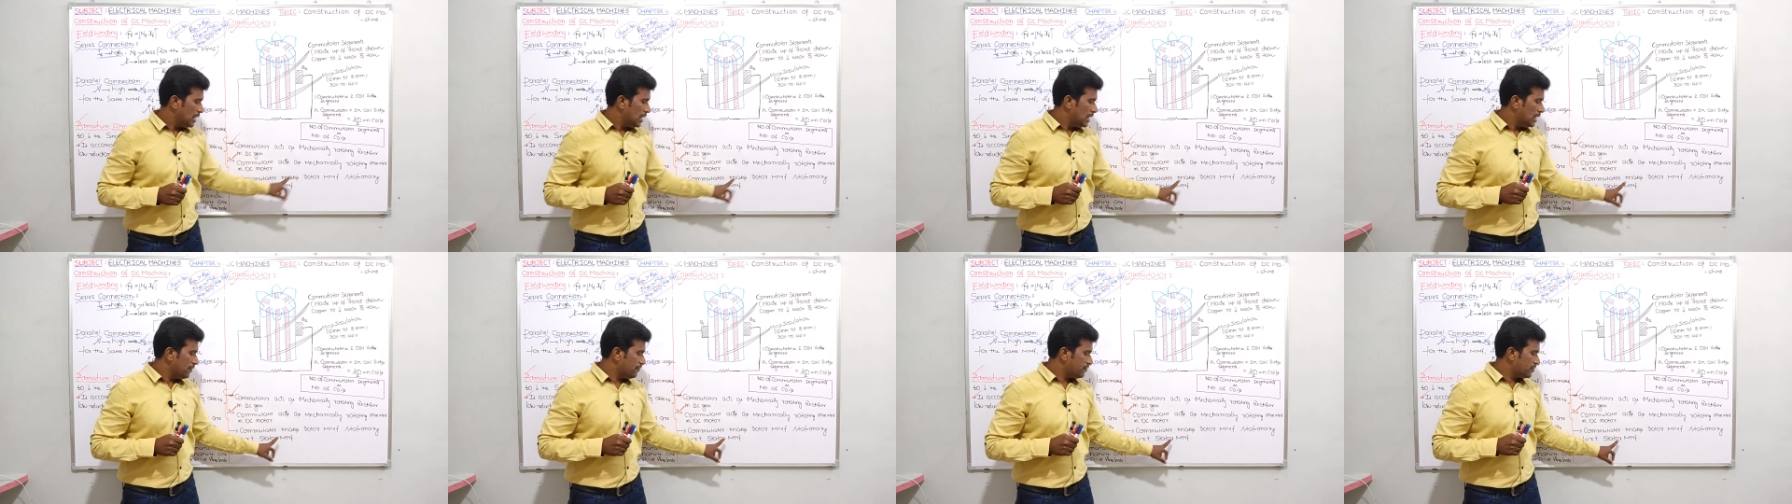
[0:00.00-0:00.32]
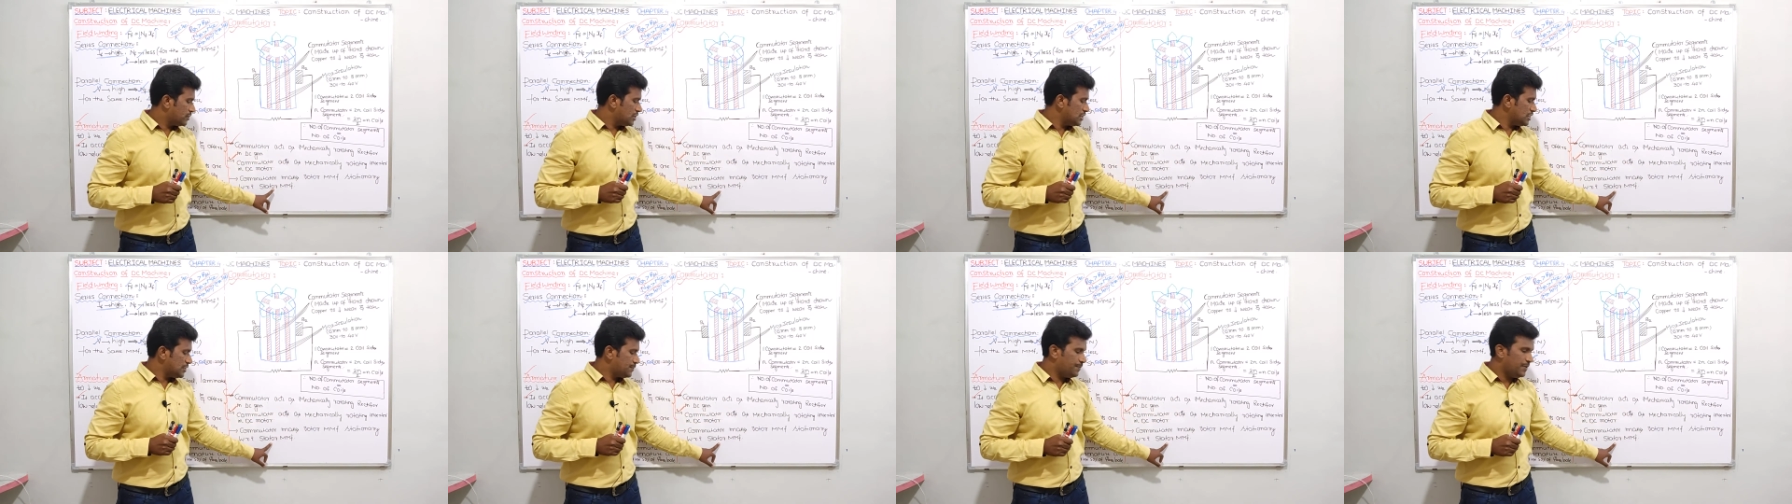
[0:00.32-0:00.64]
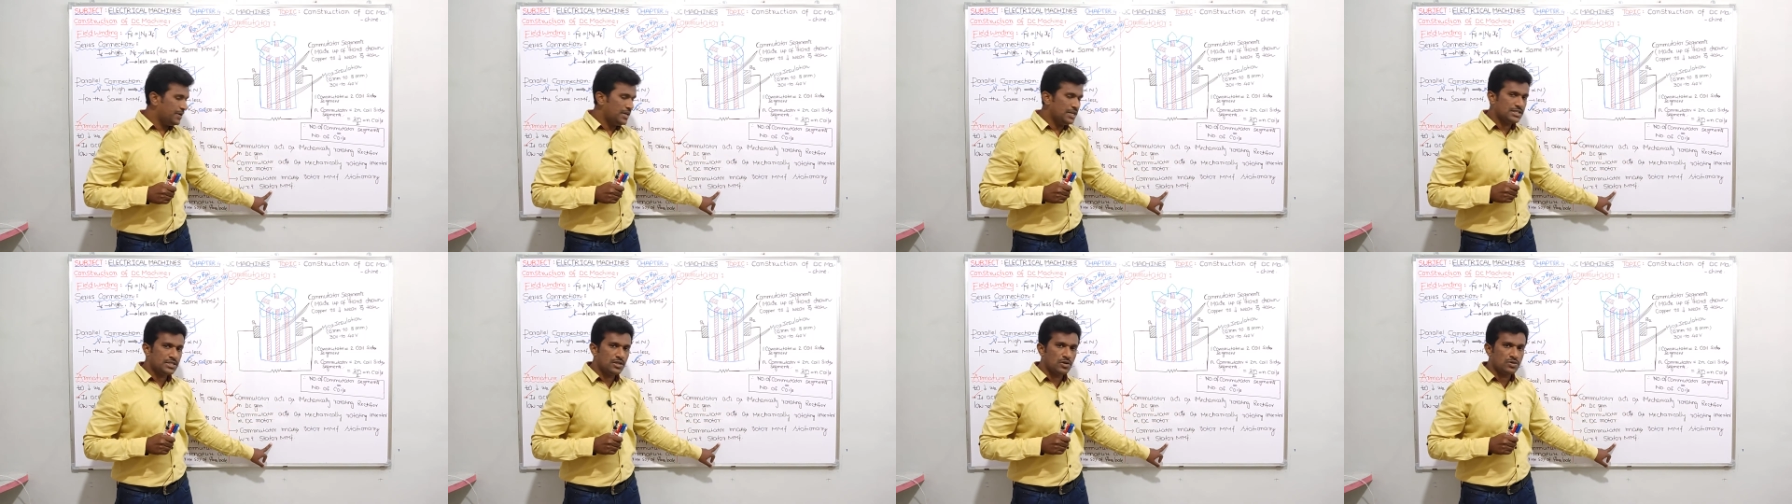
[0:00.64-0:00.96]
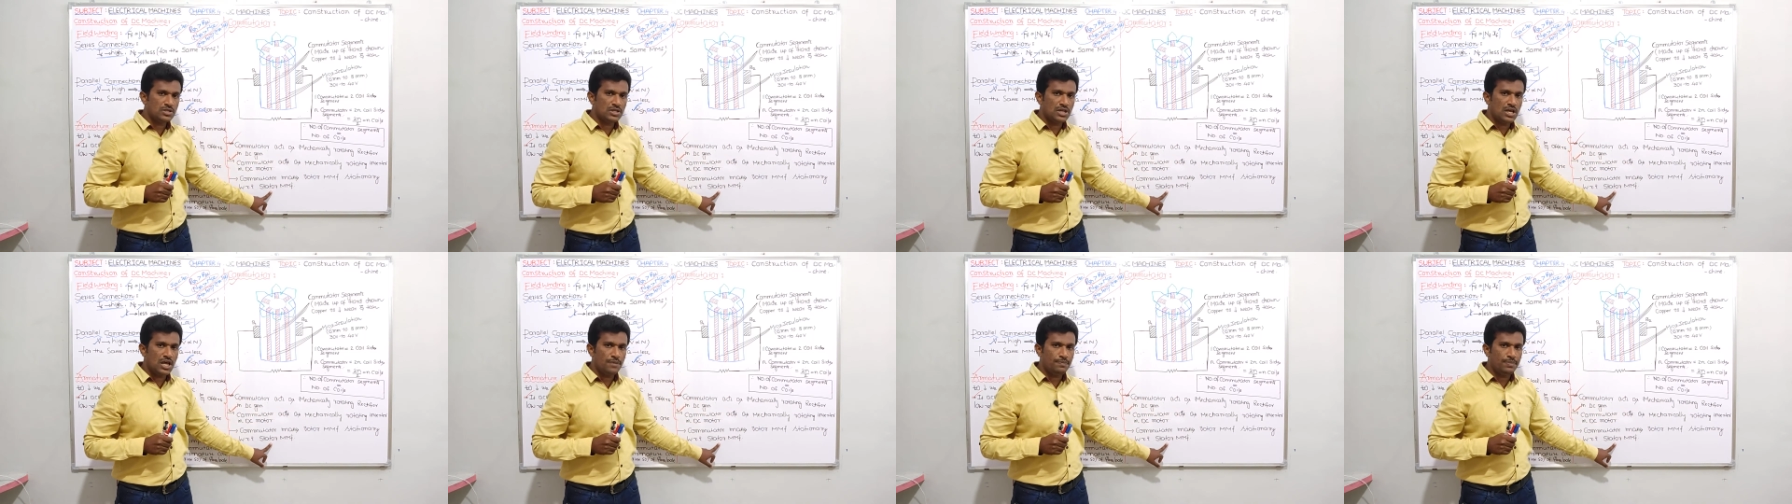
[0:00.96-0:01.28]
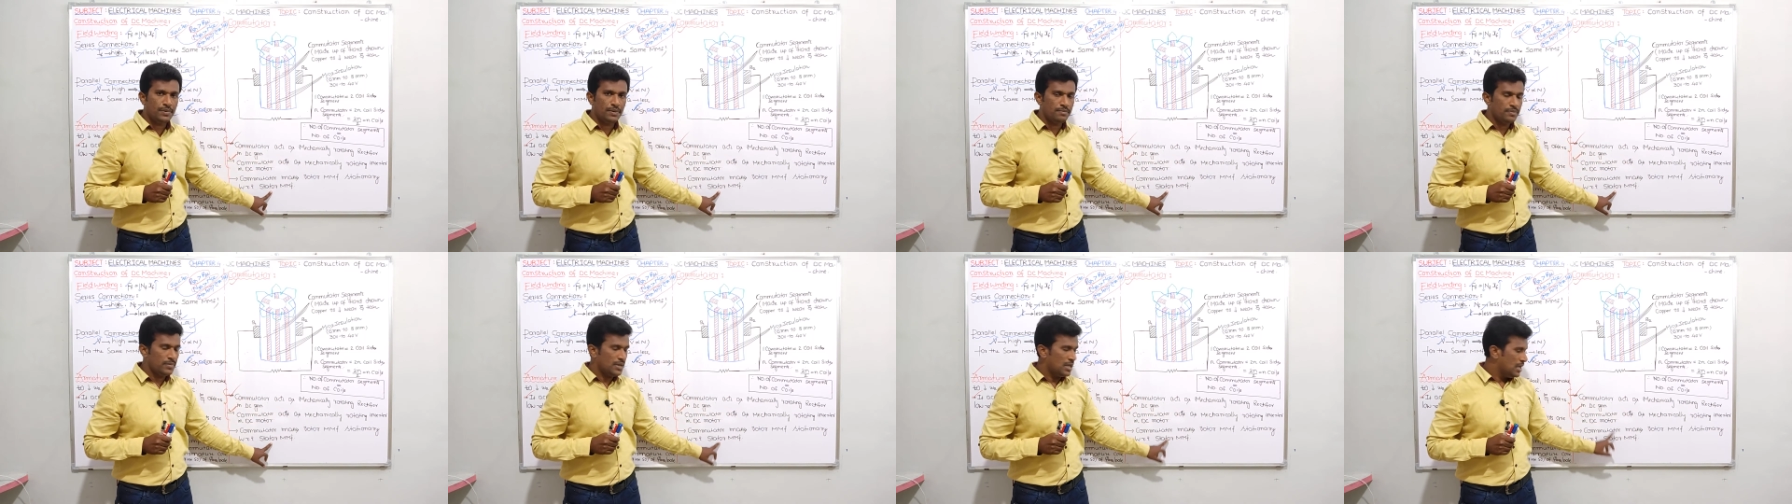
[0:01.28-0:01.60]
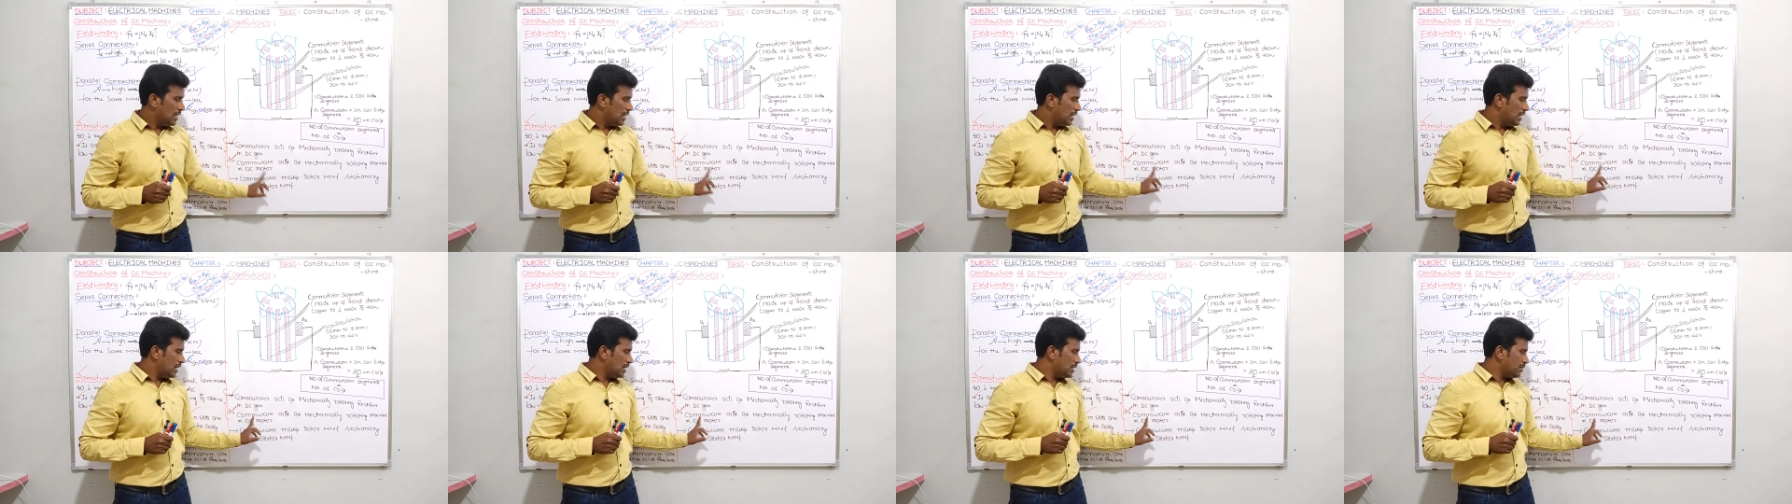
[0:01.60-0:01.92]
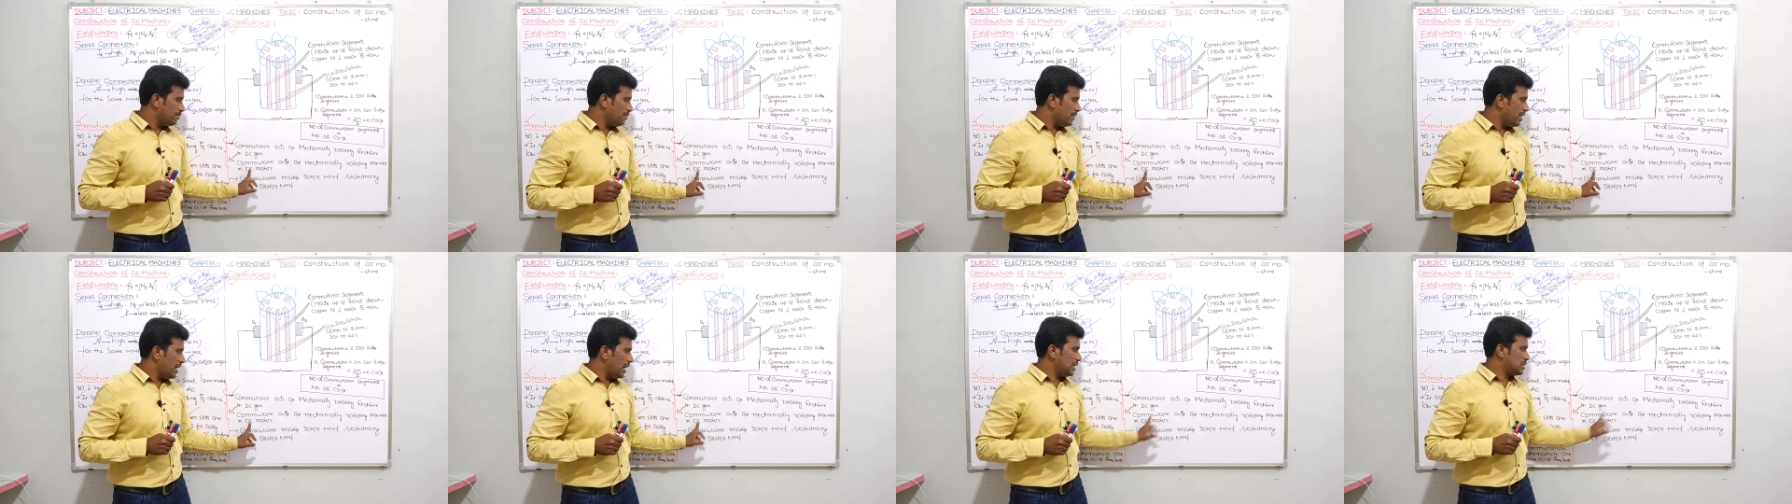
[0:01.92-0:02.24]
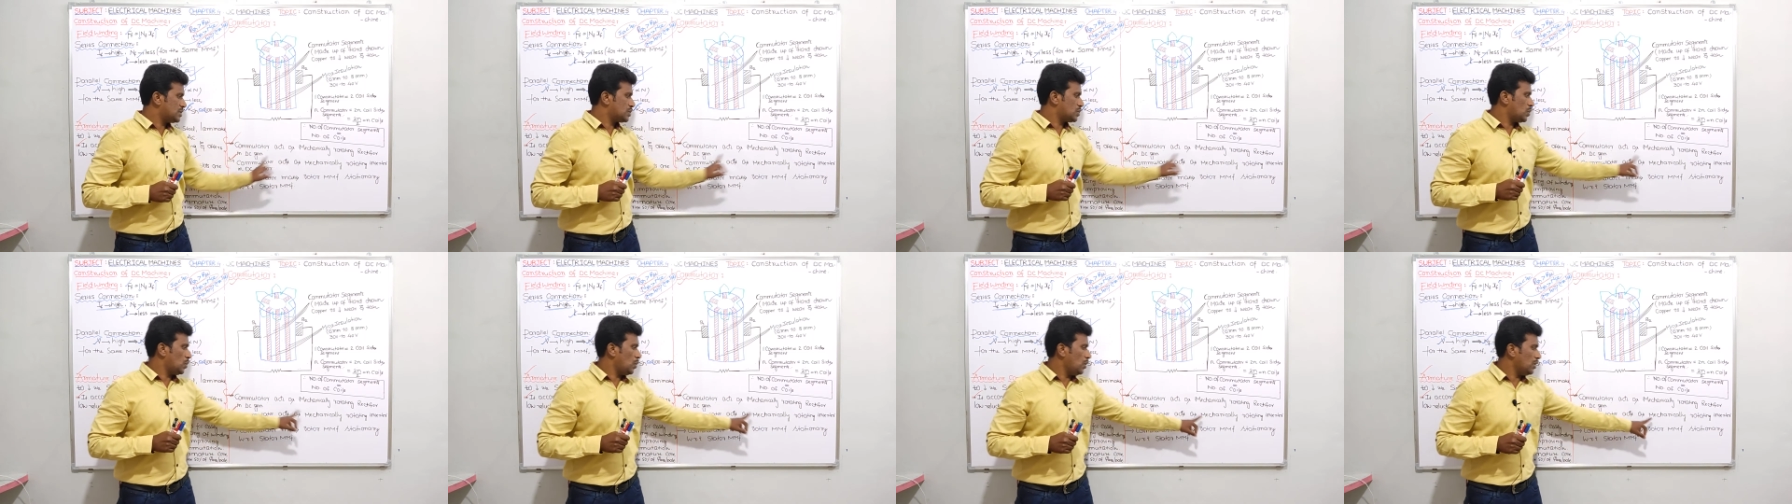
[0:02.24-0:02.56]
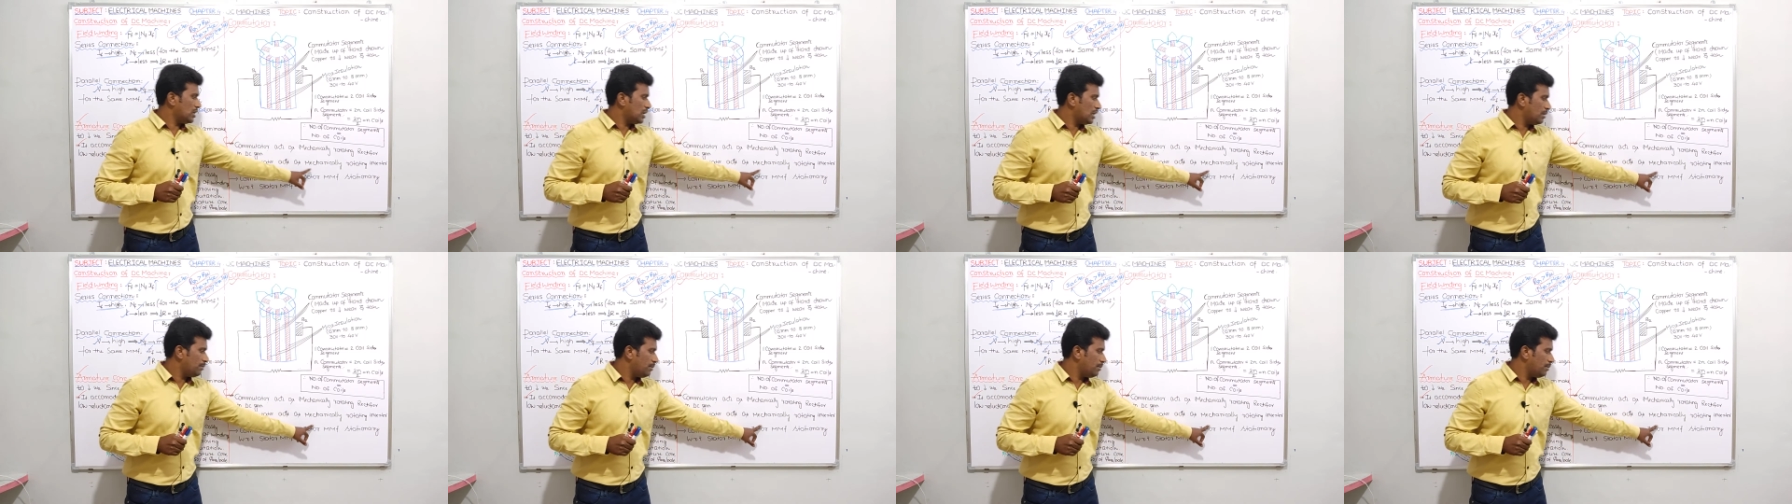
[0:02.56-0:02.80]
If this speed is 1000 rpm, it makes rotor